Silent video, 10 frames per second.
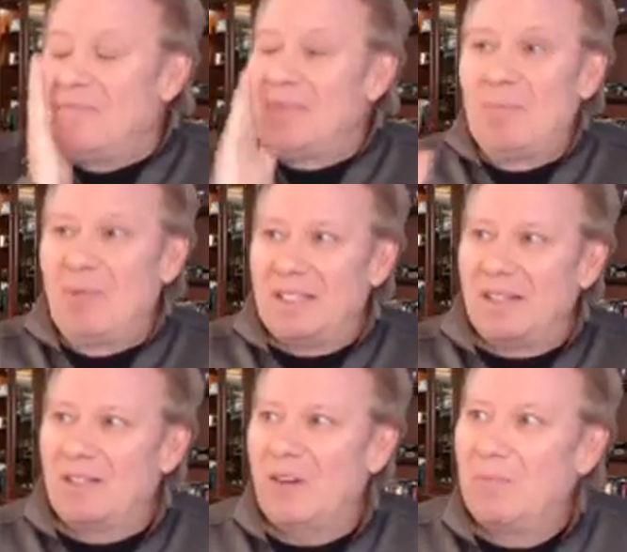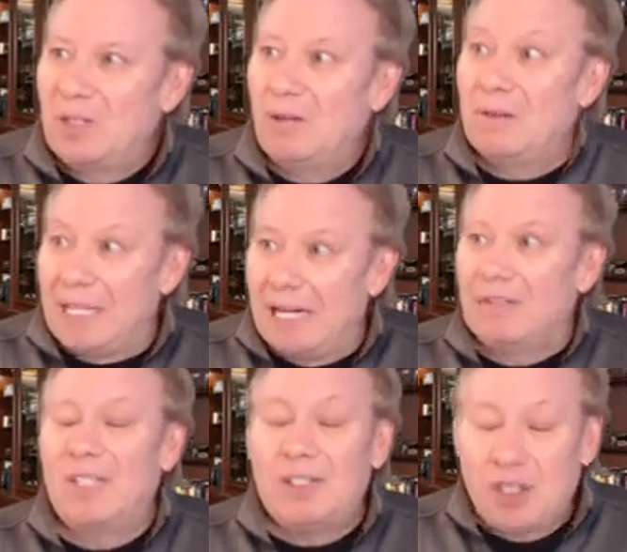that President Trump is going to
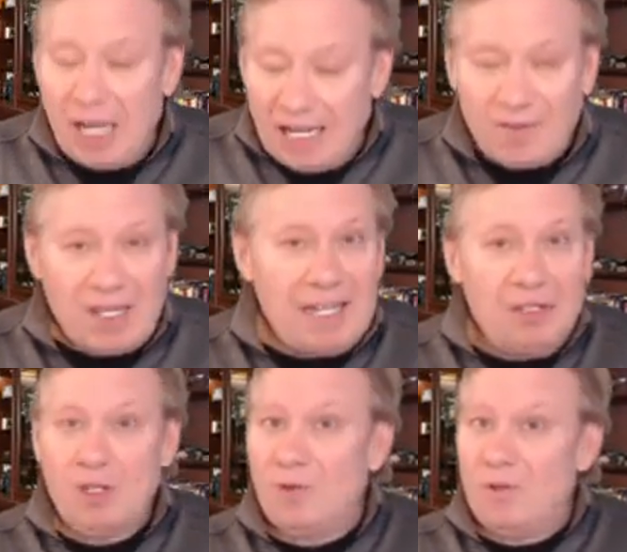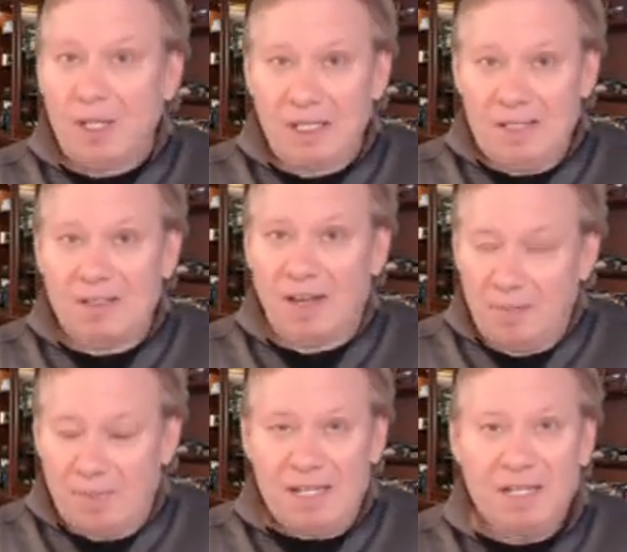announce that JFK Jr. is going
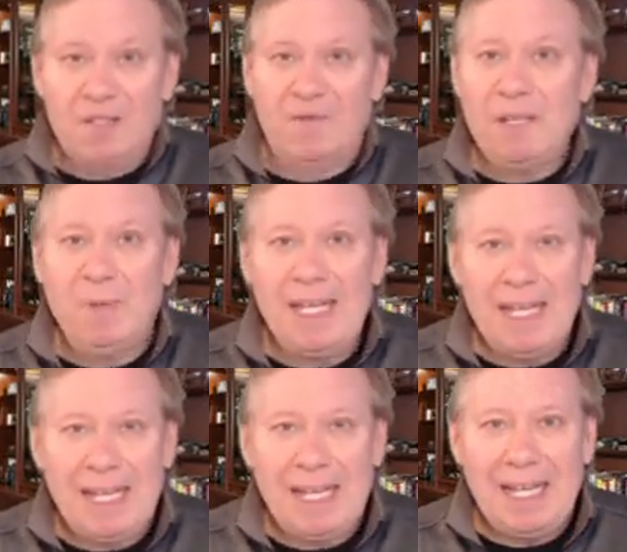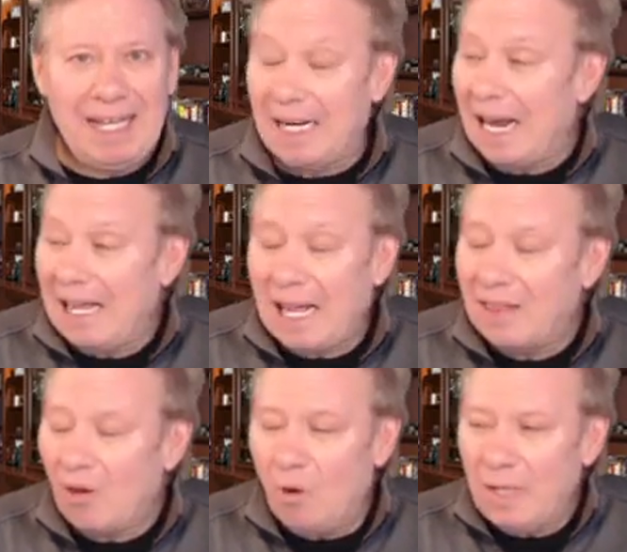to be his VP candidate. I
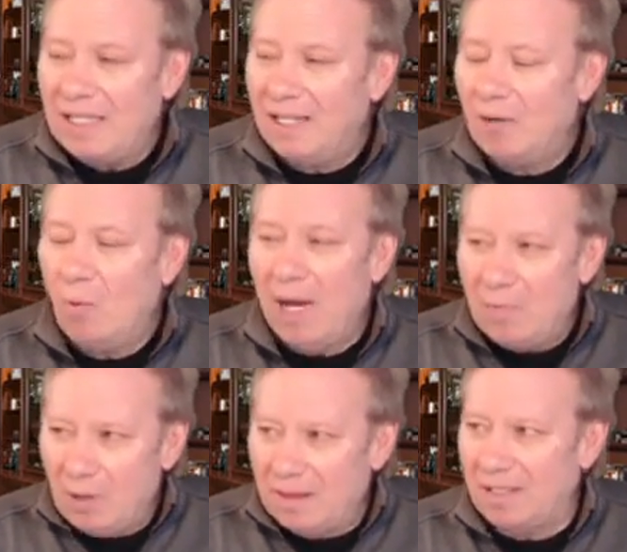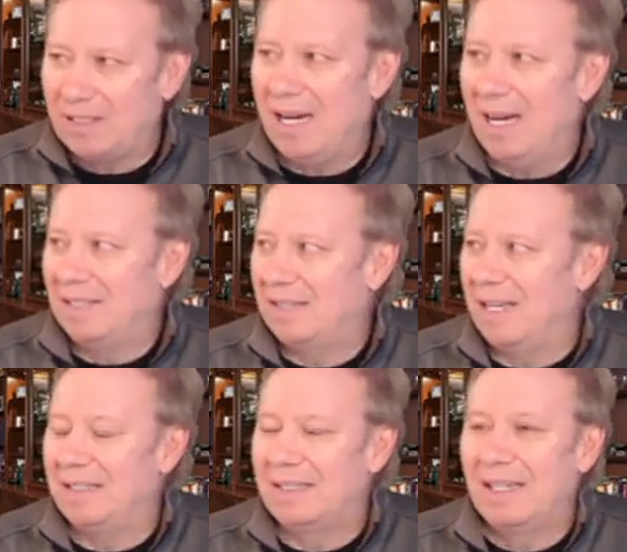thought we did away with this
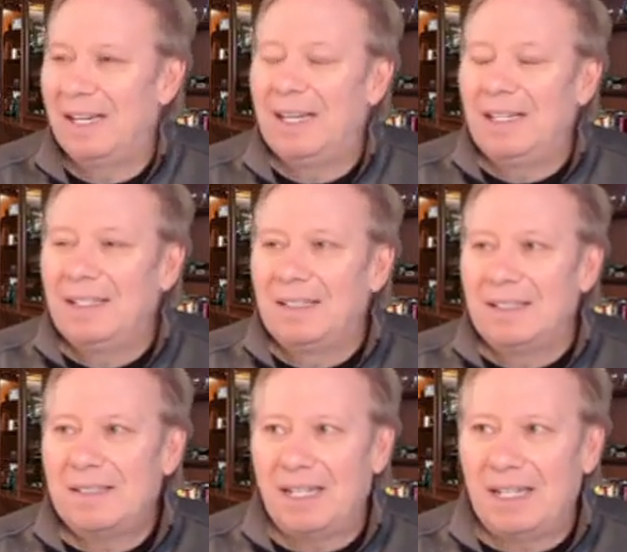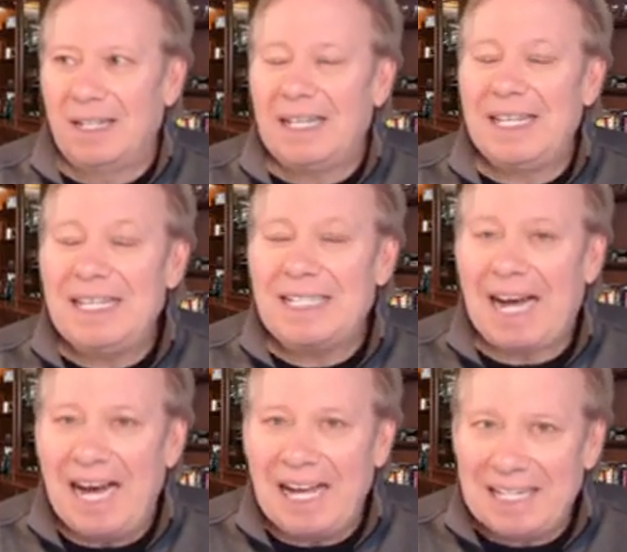nonsense. Listen, he
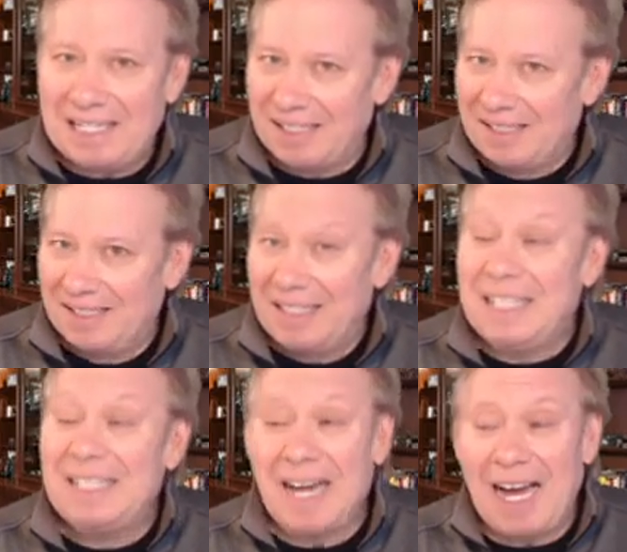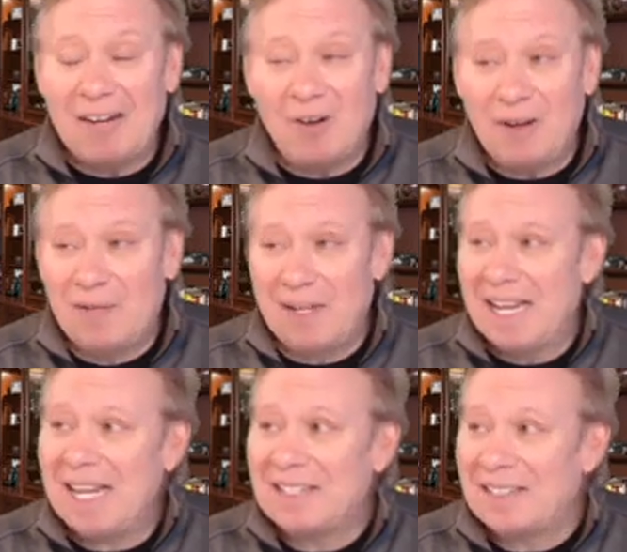died. He died off in
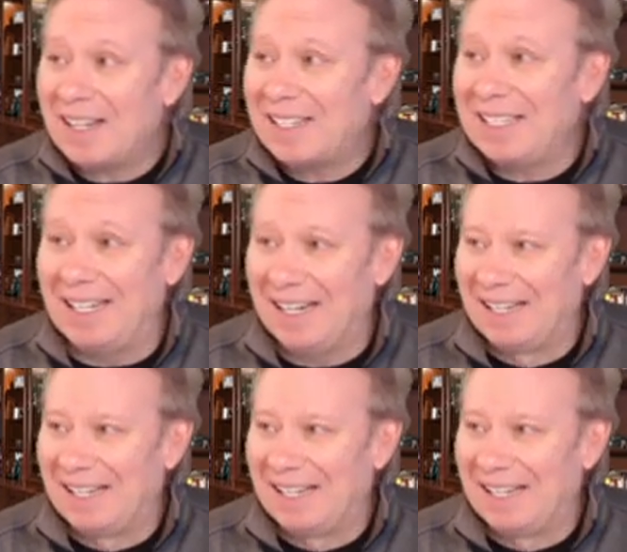Nantucket.